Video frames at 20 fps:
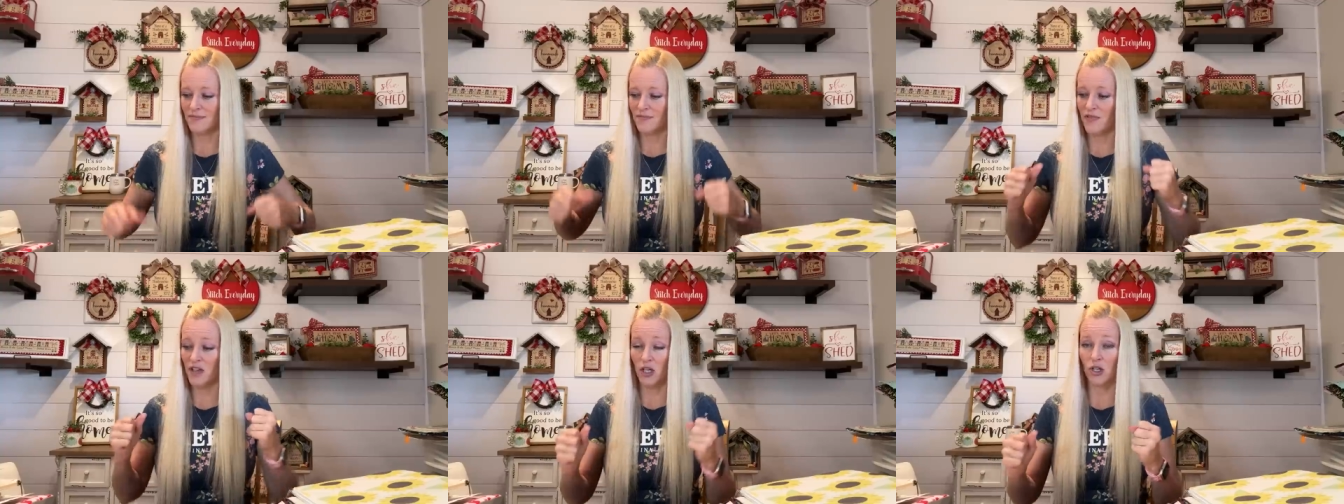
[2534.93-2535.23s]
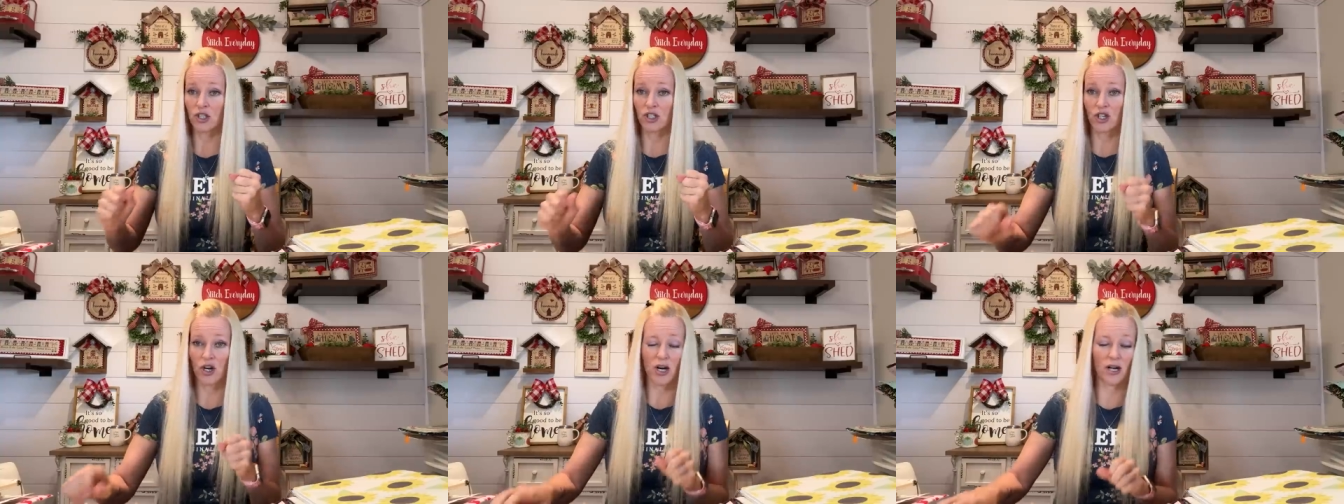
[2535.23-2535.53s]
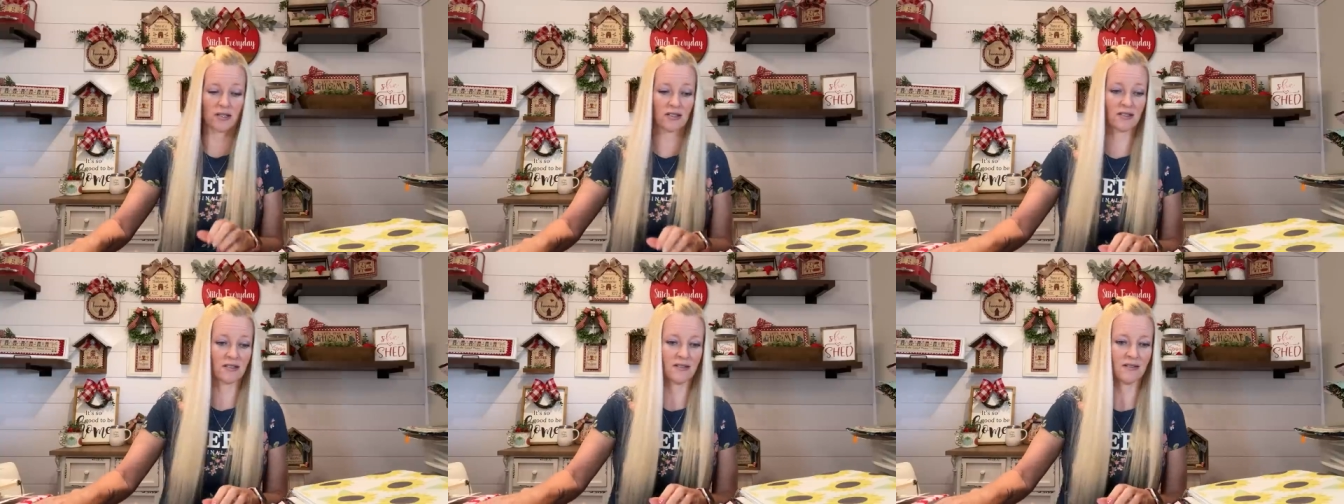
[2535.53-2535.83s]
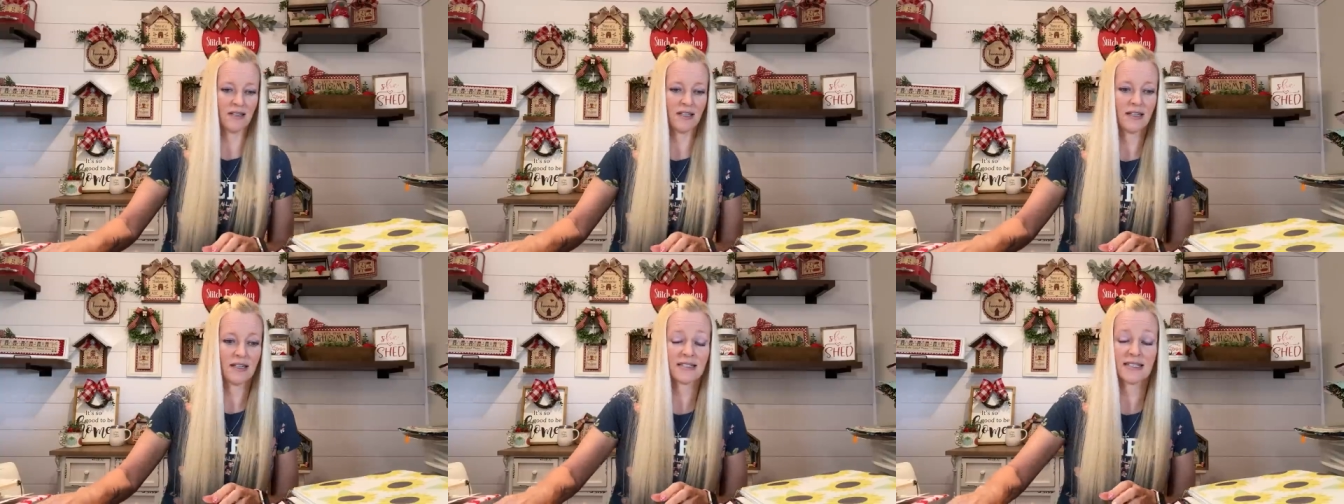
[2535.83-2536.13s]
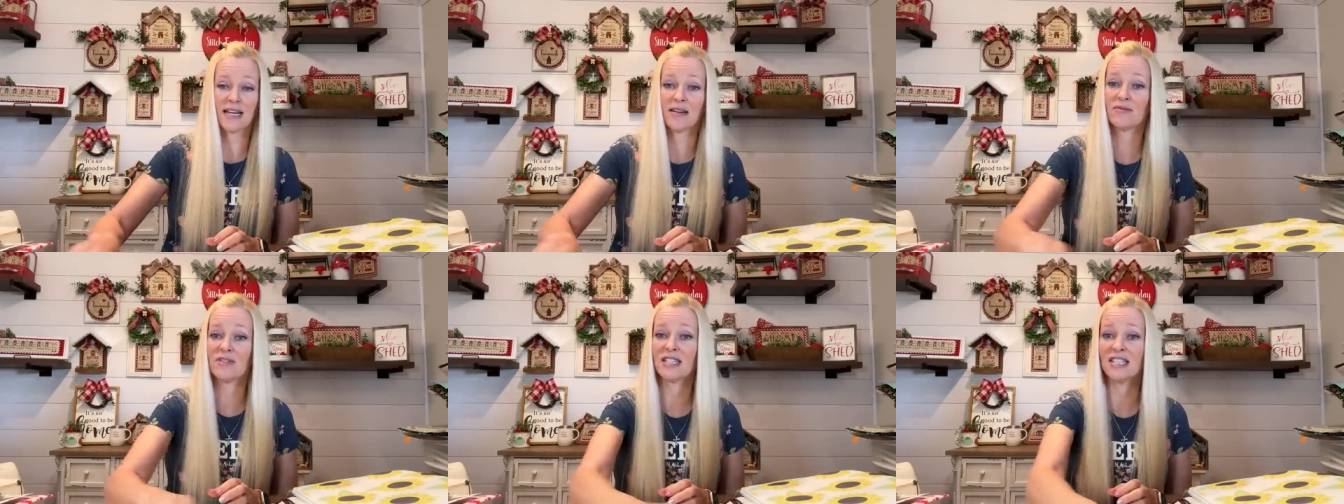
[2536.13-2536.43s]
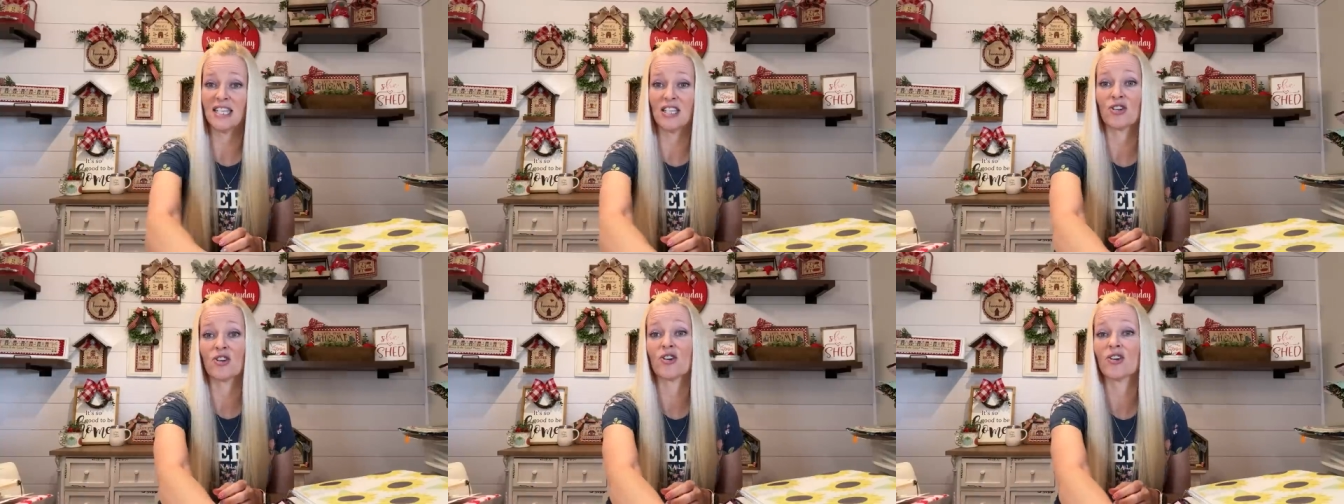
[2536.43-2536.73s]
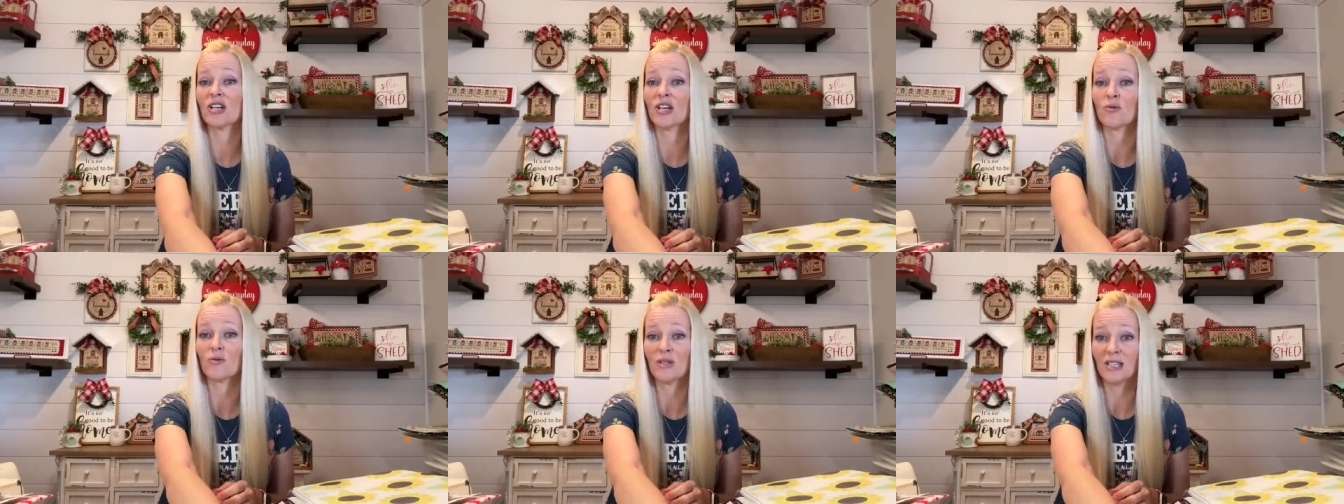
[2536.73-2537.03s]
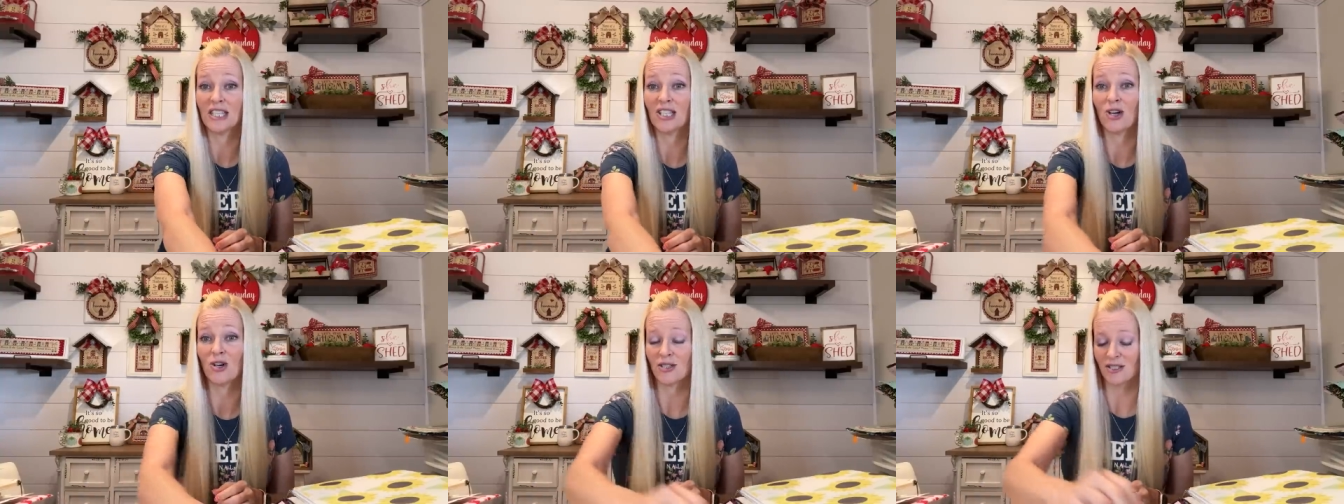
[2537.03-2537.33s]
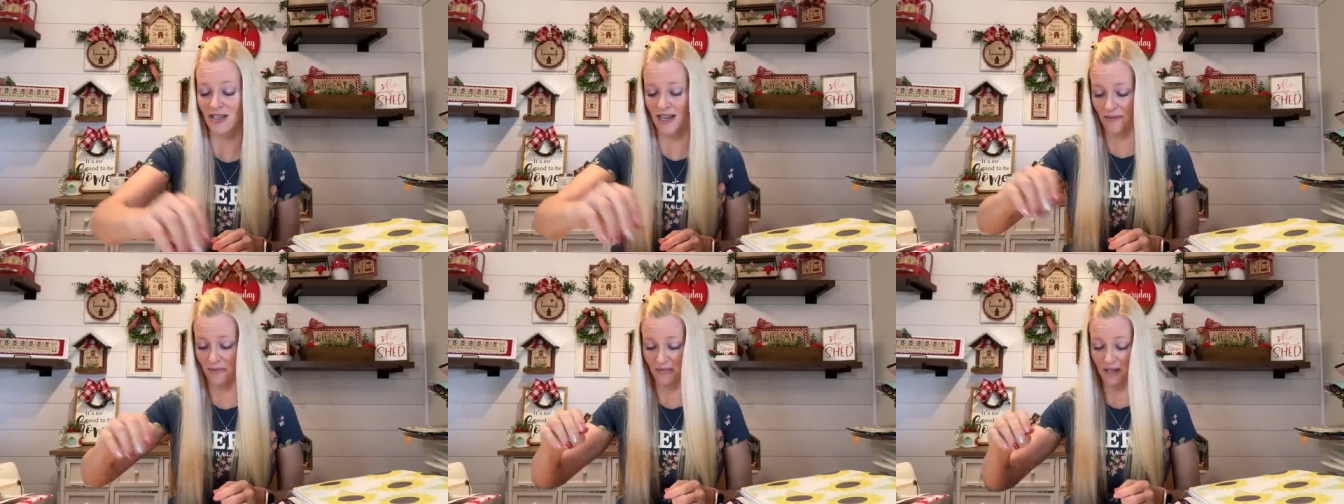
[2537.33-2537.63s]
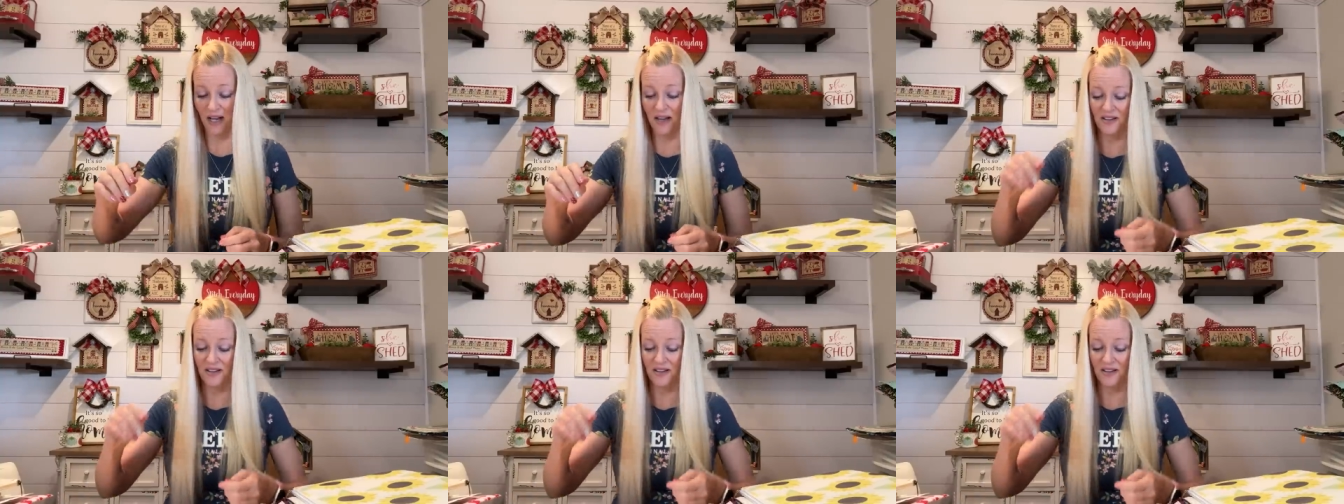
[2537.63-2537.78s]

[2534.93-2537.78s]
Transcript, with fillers: Fingers crossed because I haven't seen her in a really long time.